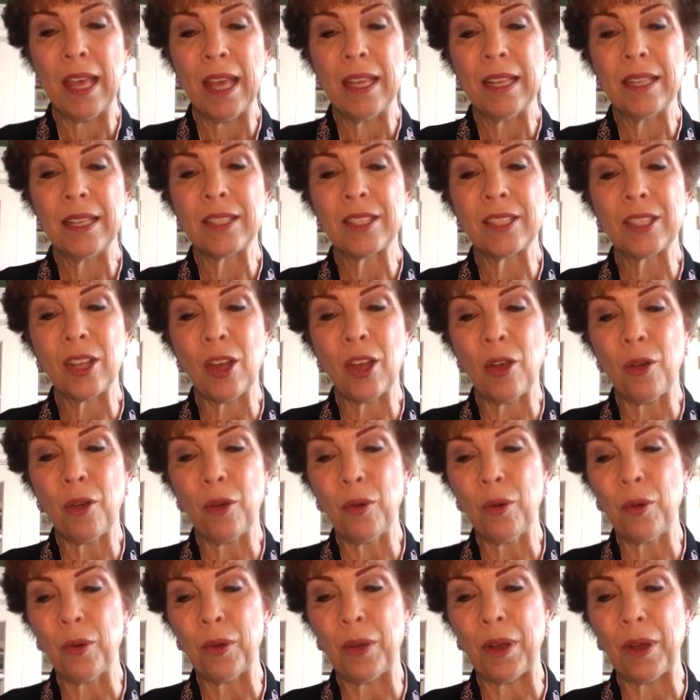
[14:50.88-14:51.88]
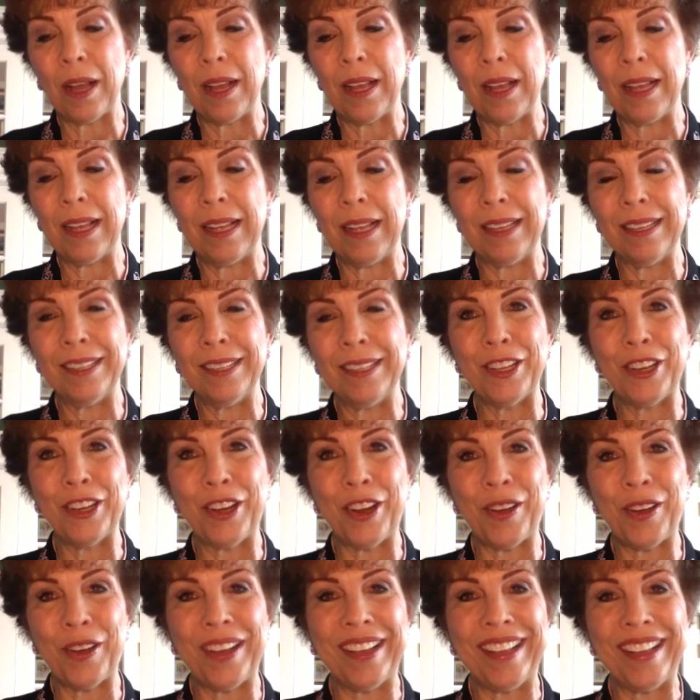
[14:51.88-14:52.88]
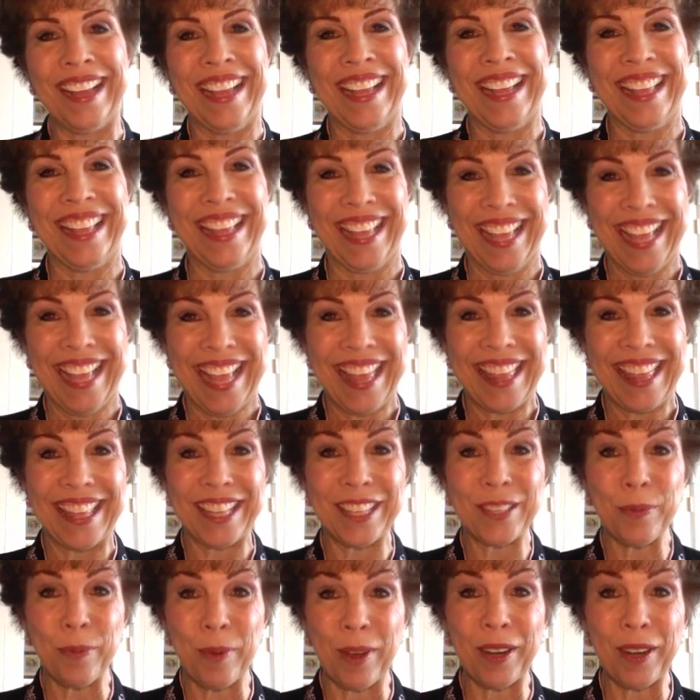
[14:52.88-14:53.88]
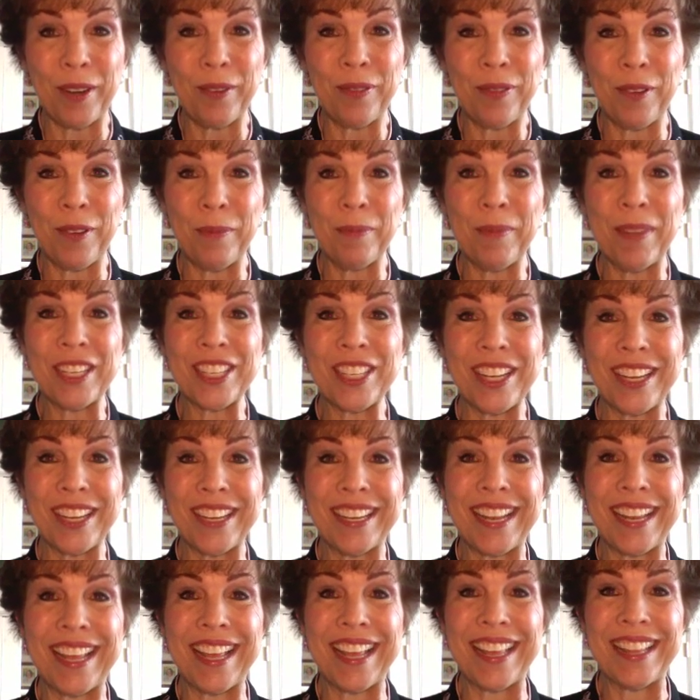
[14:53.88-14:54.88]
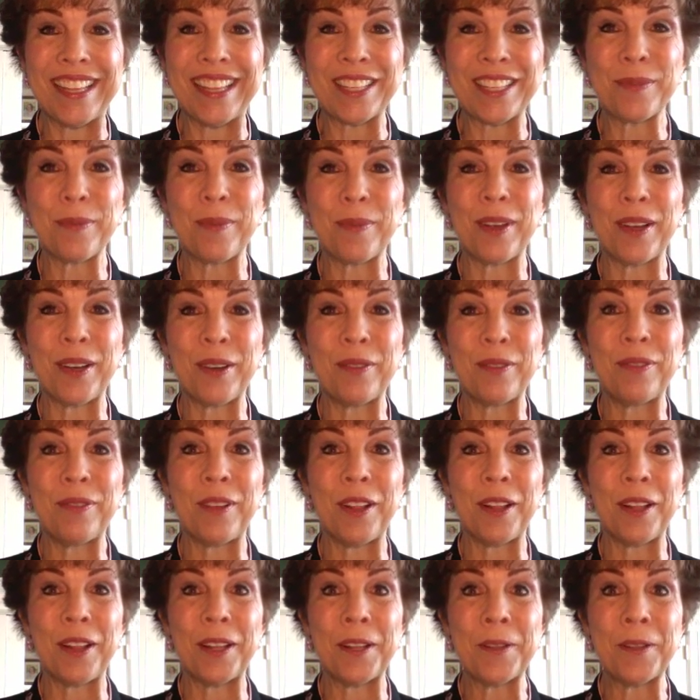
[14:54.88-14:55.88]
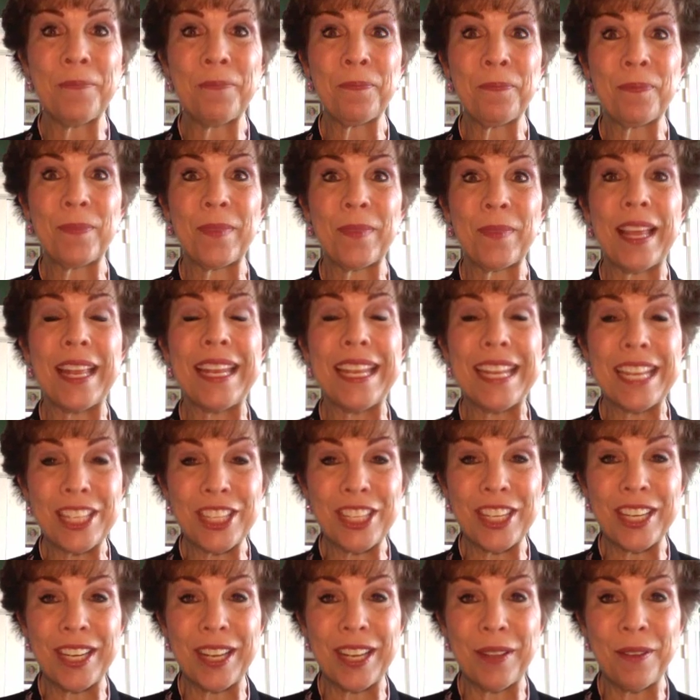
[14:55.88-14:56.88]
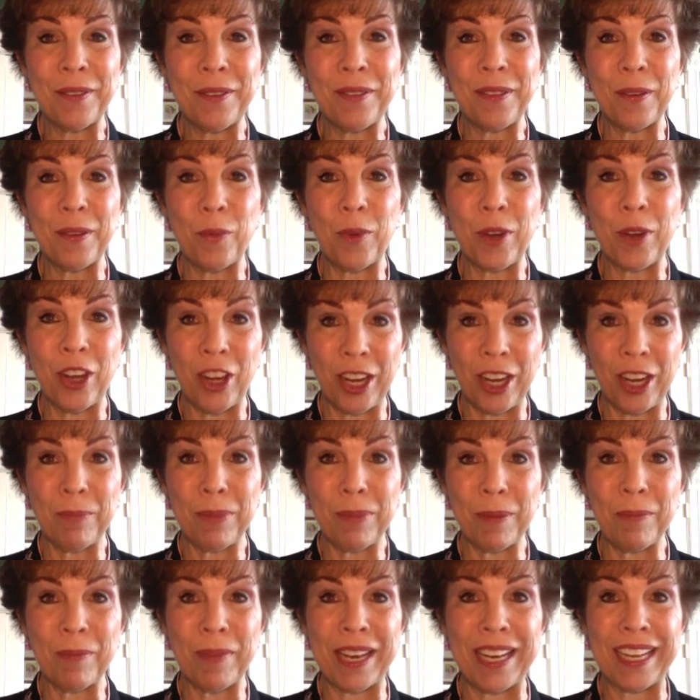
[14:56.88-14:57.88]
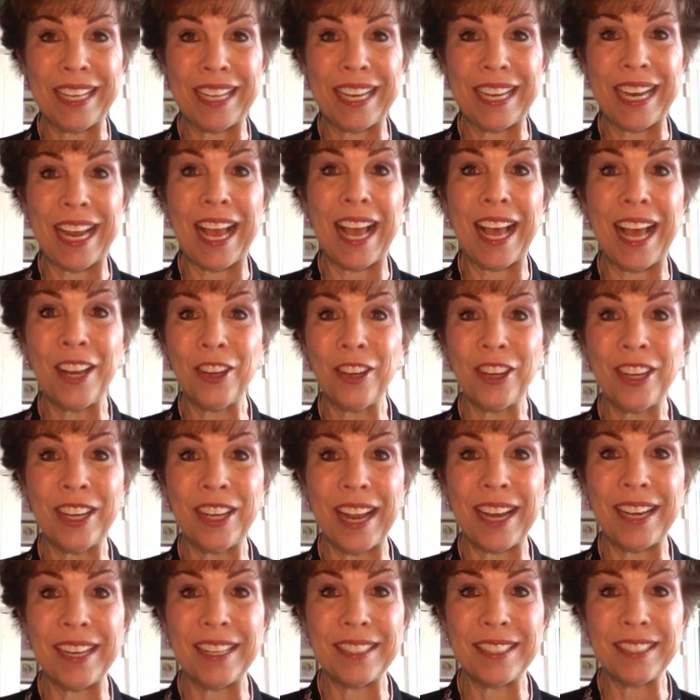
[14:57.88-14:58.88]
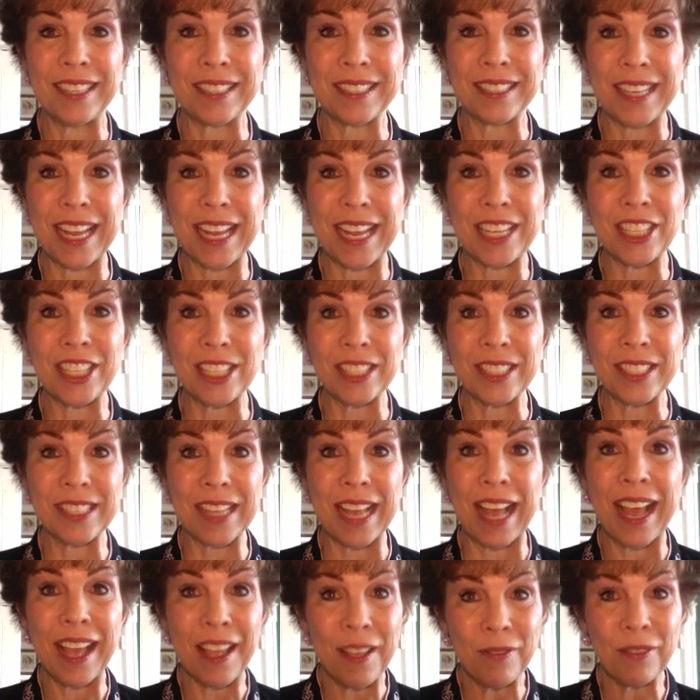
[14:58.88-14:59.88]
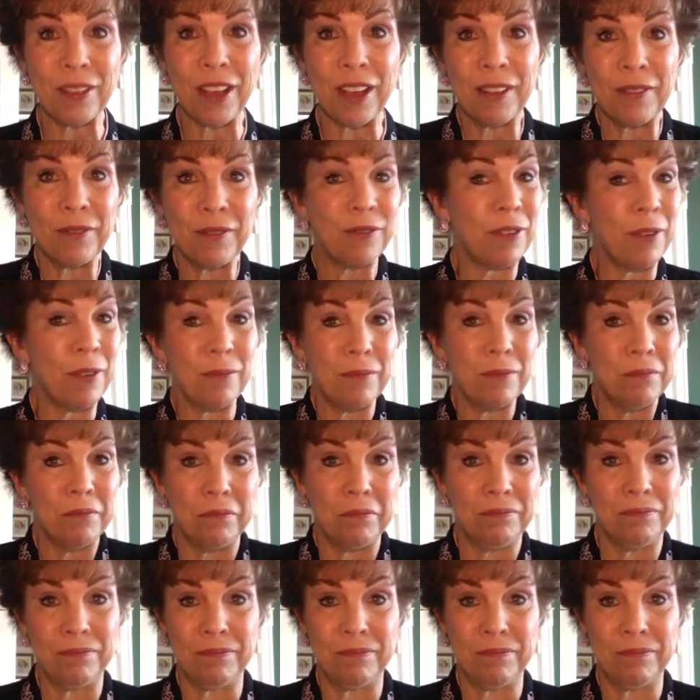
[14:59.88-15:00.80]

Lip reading: So, this wonderful mission and this wonderful initiative that we're implementing in 196 nations, I've gotten from